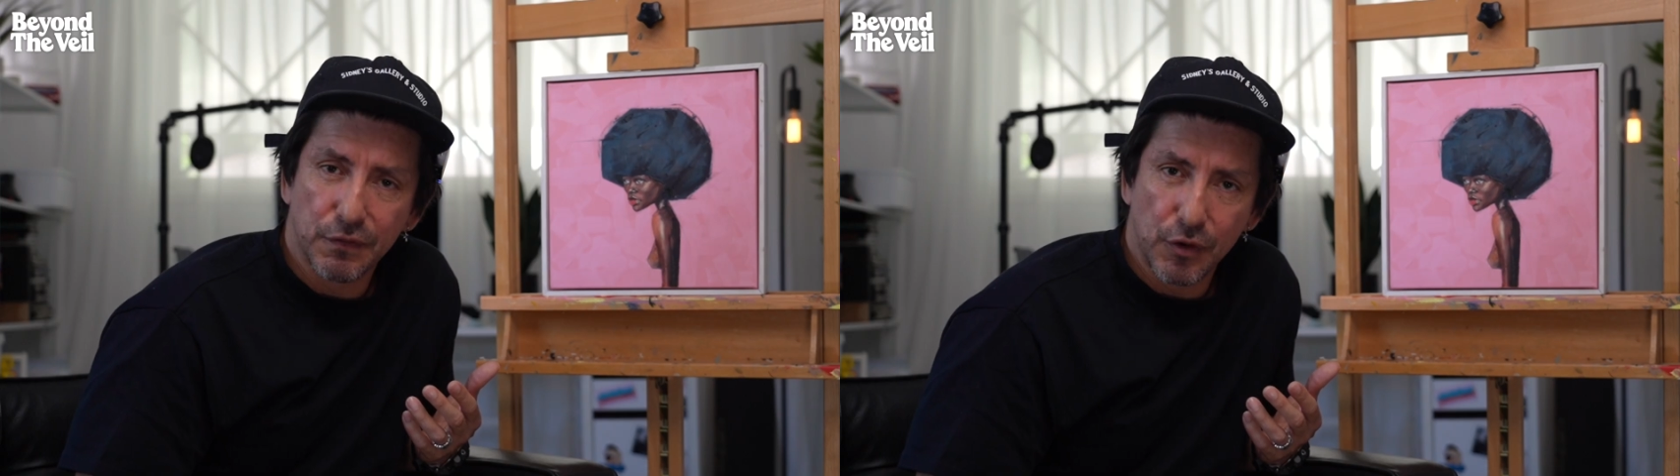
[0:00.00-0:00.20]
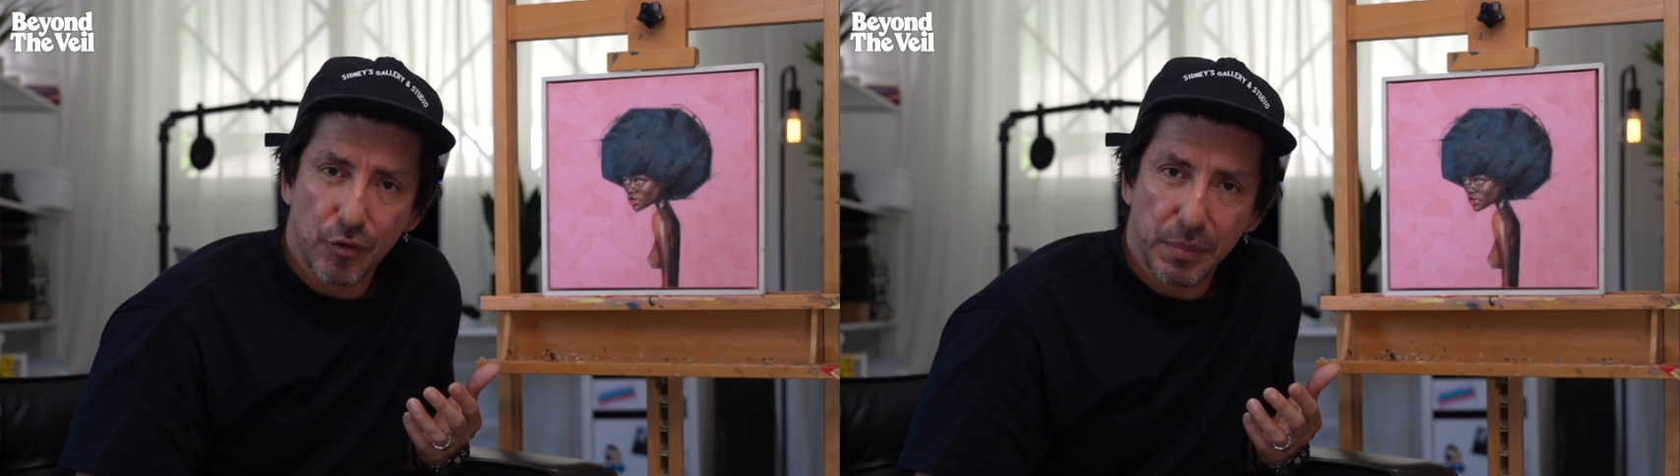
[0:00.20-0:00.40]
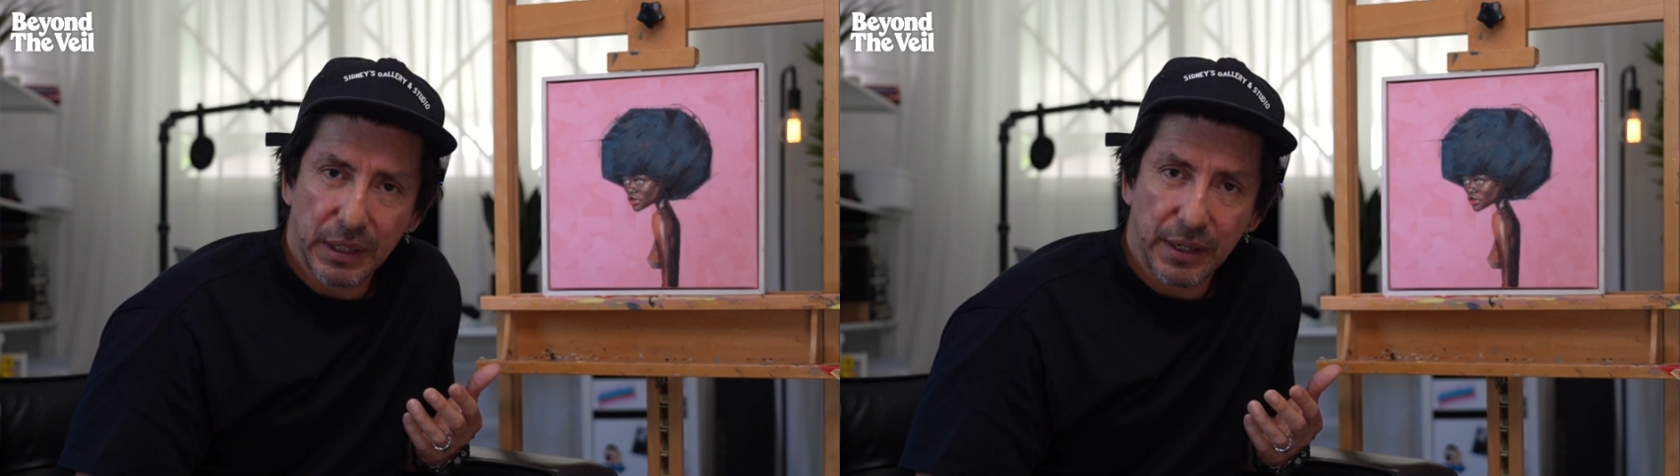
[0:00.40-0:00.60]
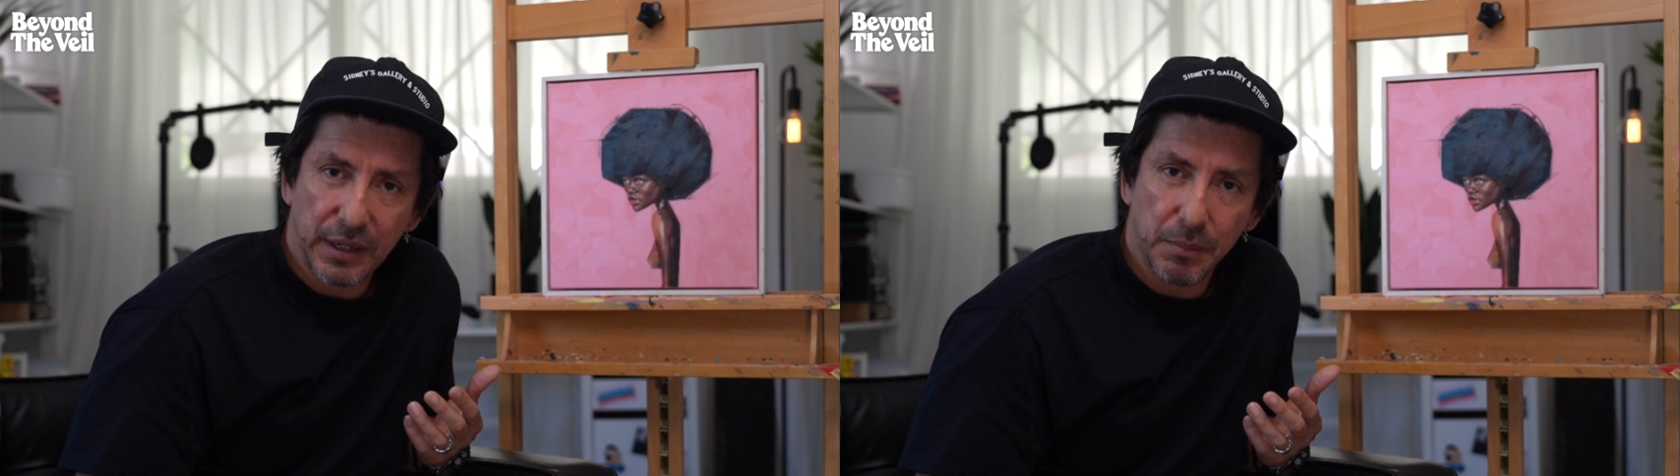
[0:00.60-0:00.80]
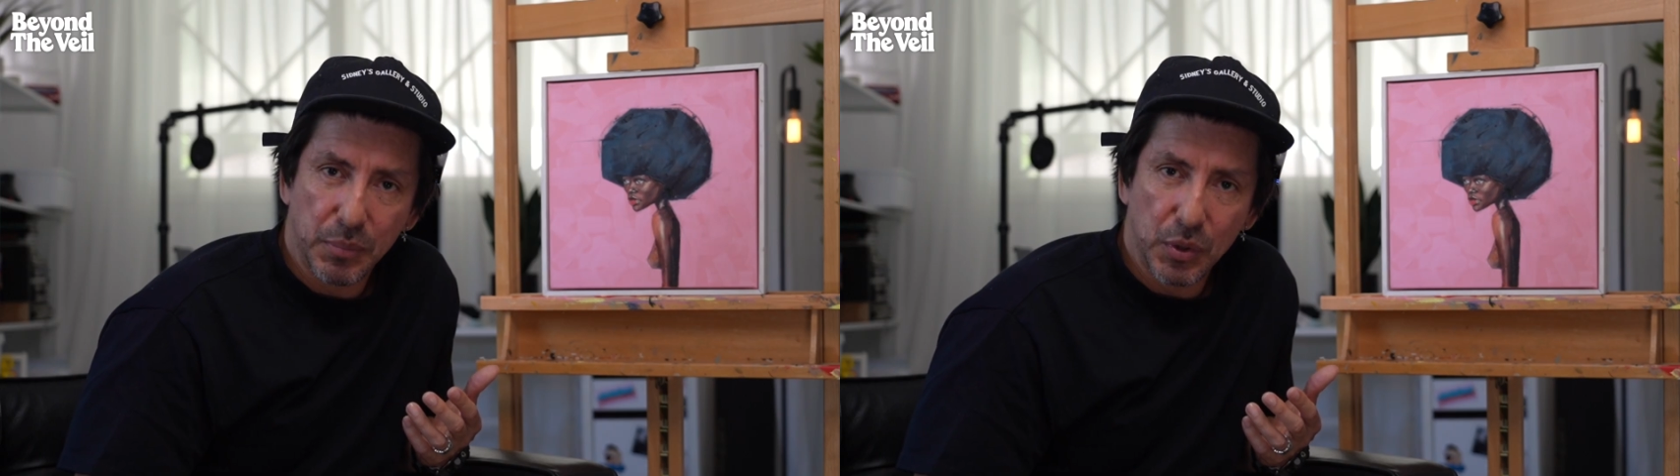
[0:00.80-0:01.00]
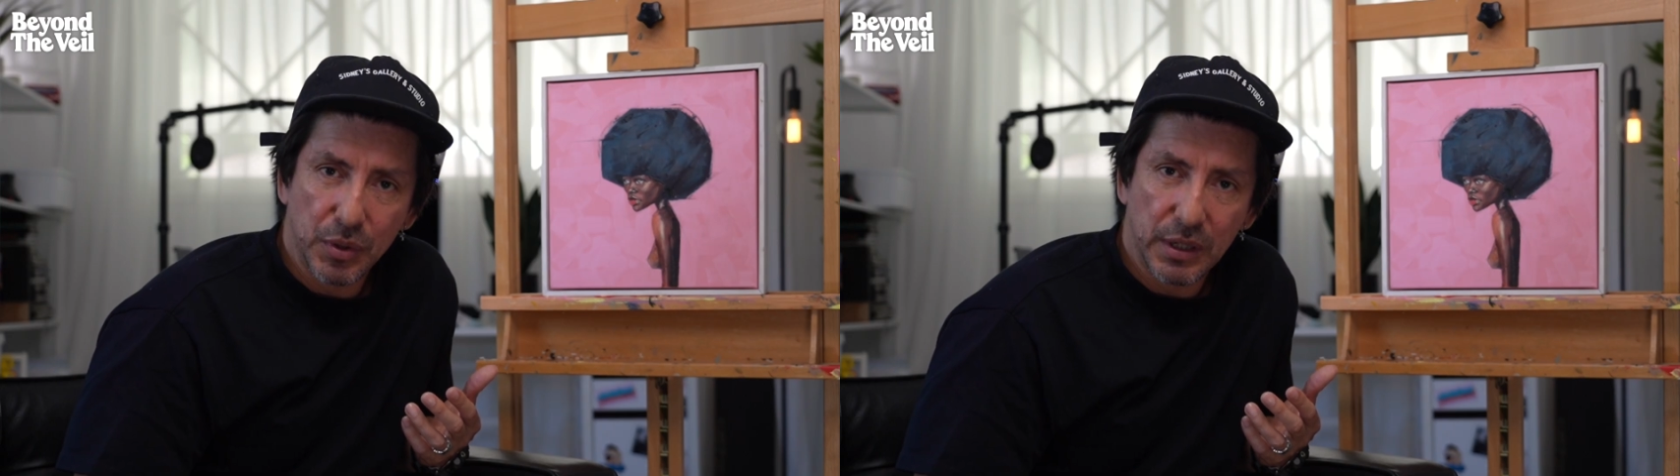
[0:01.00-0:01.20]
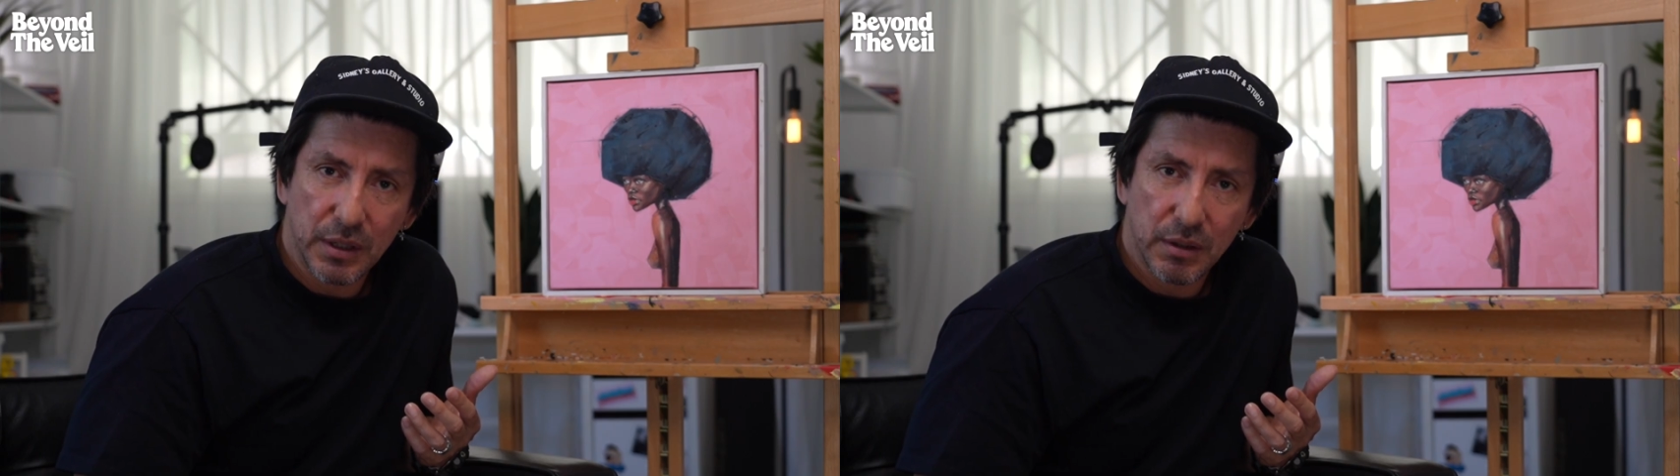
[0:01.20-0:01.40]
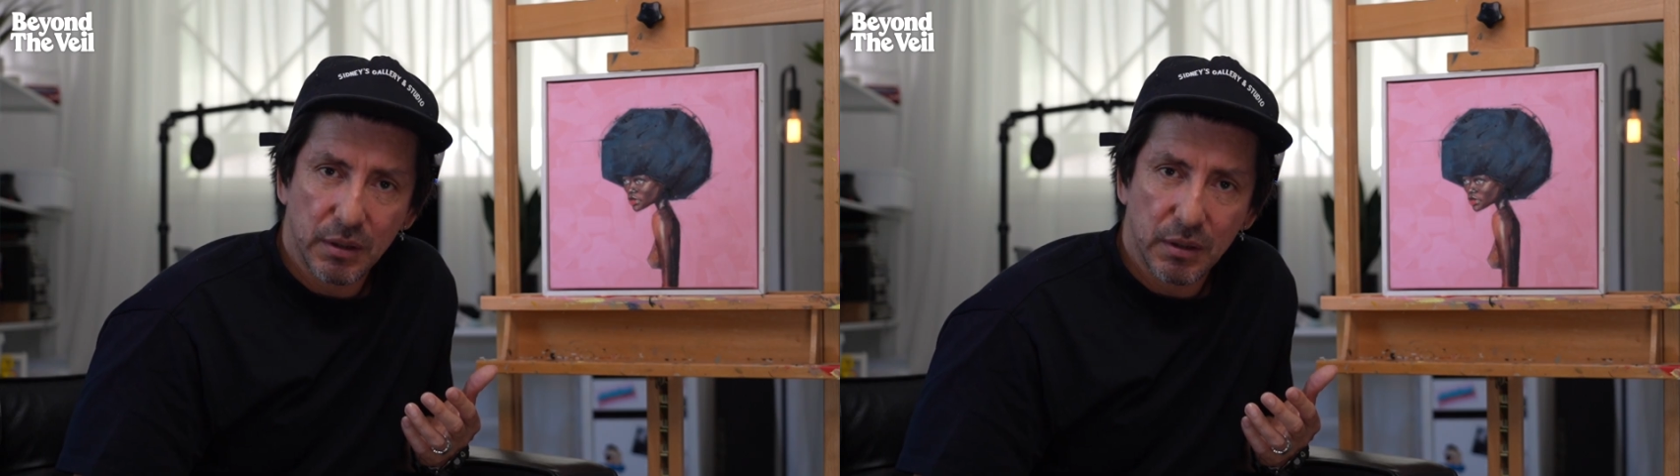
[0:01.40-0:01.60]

vulnerability and beauty